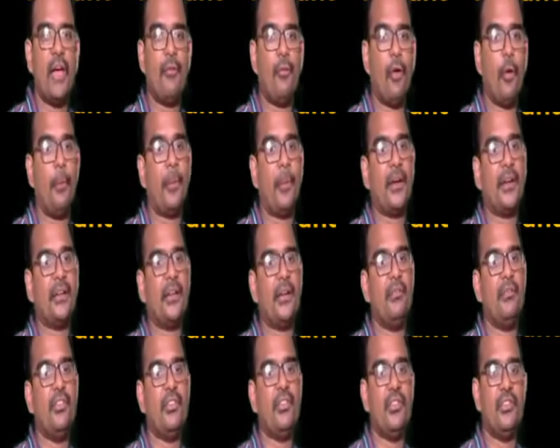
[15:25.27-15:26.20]

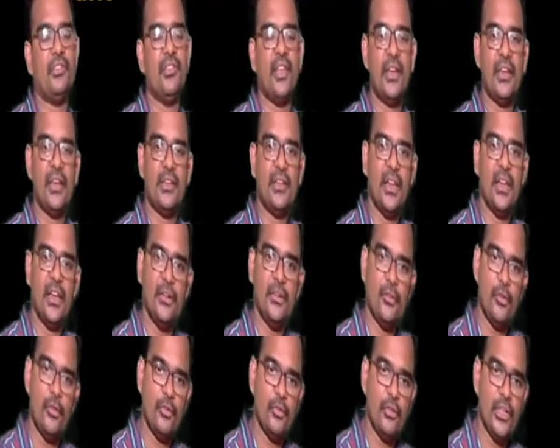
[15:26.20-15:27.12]
evaporator which is there in the
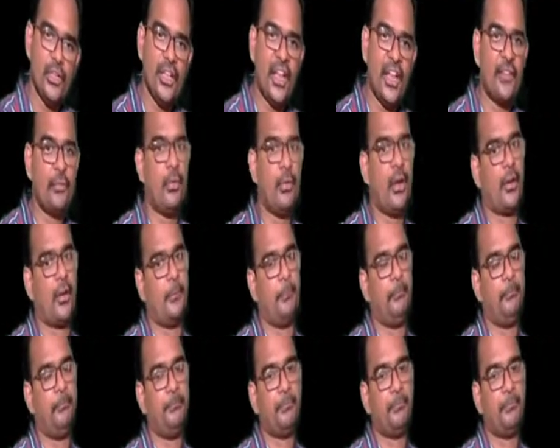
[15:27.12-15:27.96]
indoor unit as well.